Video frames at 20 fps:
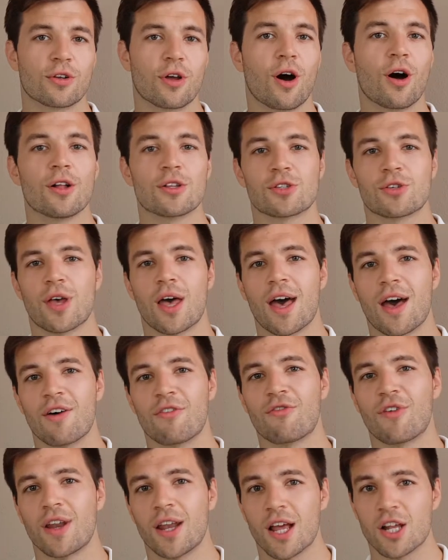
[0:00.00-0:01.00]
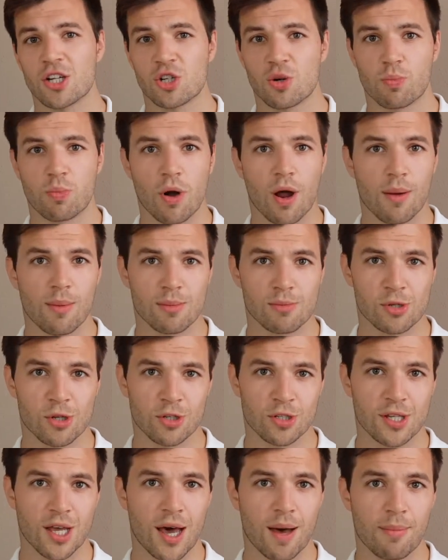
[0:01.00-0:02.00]
also have financial problems on
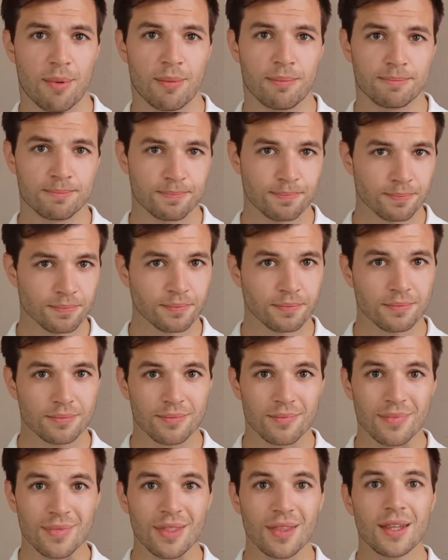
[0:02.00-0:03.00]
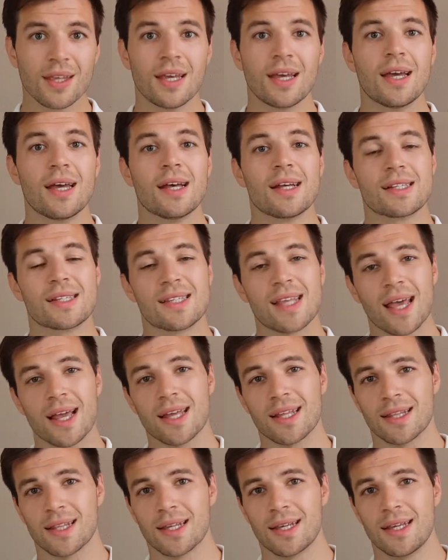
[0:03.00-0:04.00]
top.
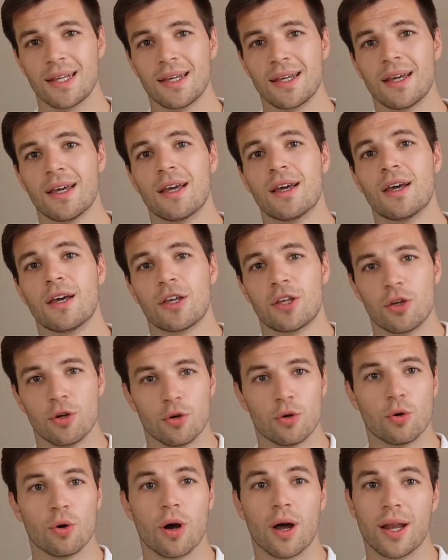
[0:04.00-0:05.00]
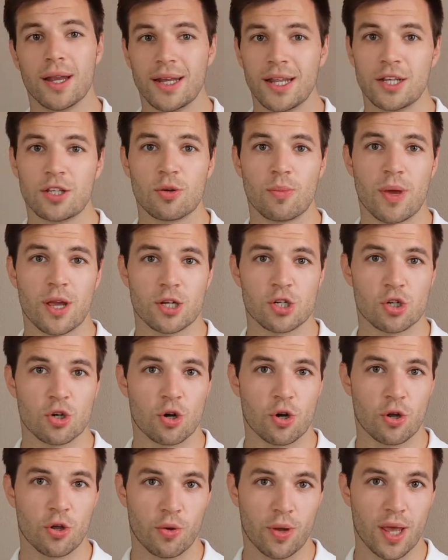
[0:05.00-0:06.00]
Secondly, you need to make
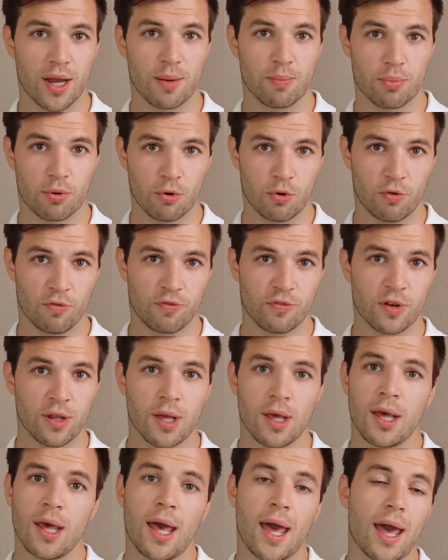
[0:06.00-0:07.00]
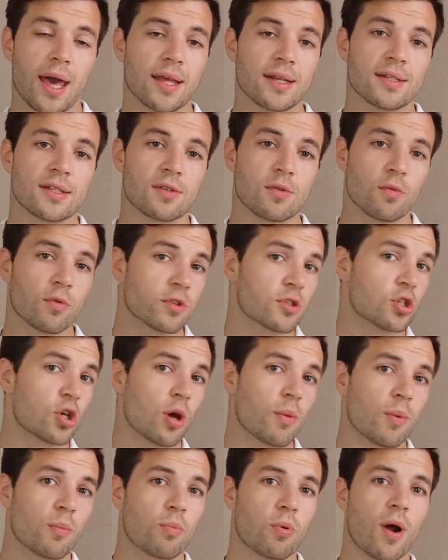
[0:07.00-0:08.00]
sure you get approved. And with
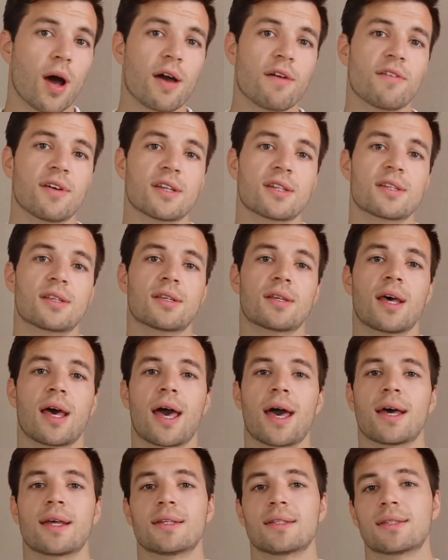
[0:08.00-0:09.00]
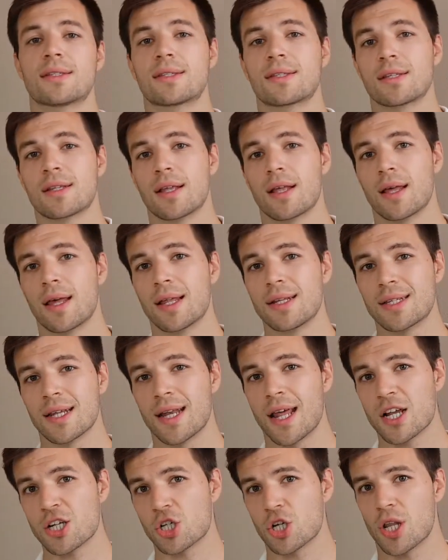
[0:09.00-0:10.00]
German private and
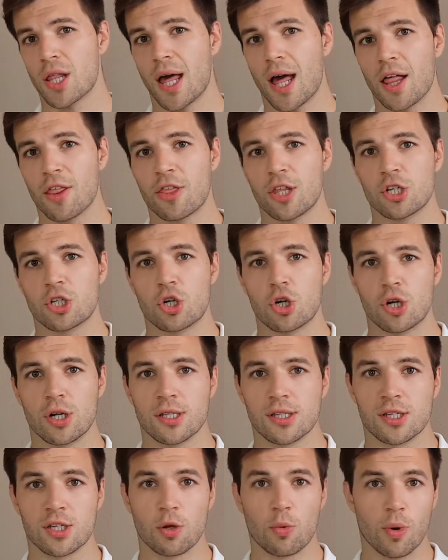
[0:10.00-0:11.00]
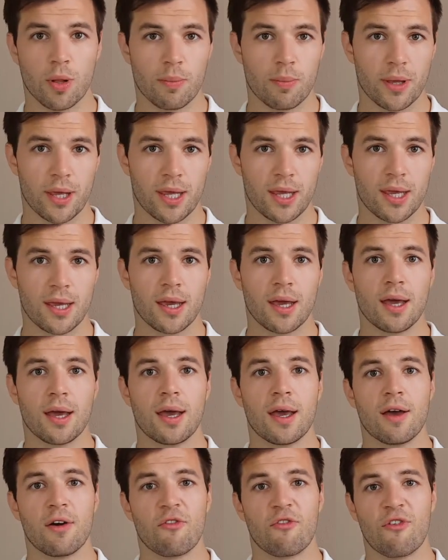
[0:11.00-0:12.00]
international health insurance, you will be
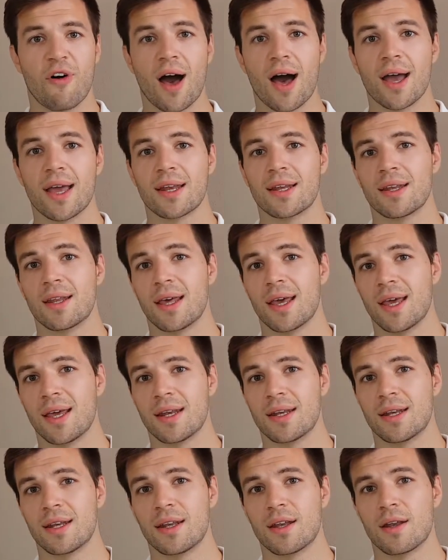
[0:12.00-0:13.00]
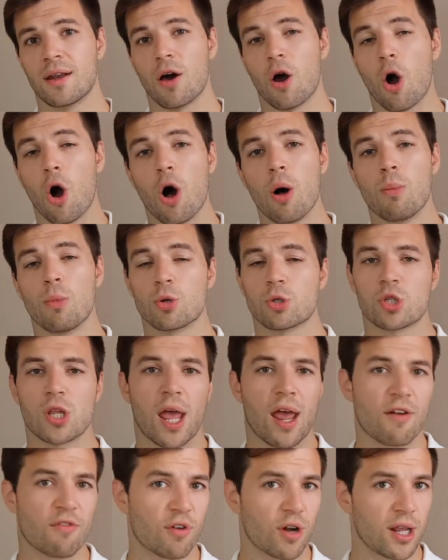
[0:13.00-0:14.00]
fine in almost
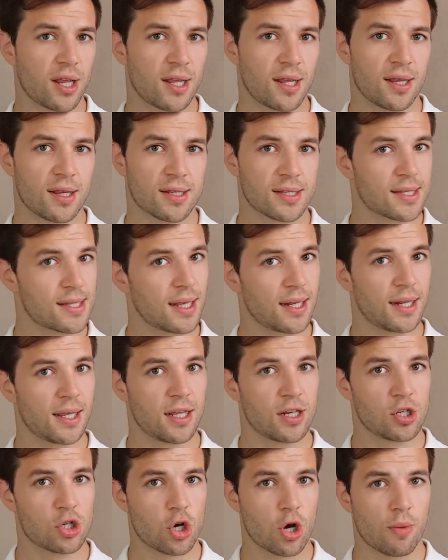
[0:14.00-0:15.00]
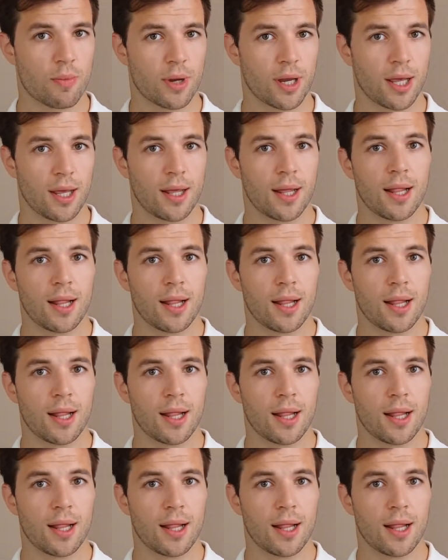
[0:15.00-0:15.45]
every city in Germany.